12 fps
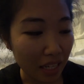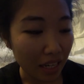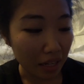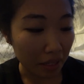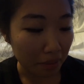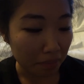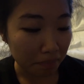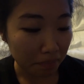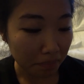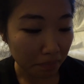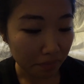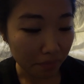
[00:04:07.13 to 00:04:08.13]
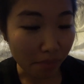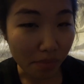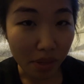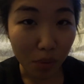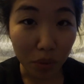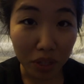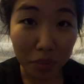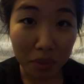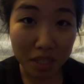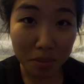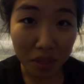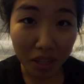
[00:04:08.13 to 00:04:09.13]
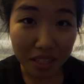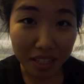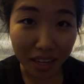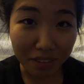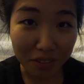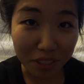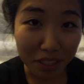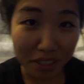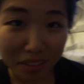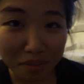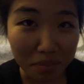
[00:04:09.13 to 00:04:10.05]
We're gonna play some Yahtzee after.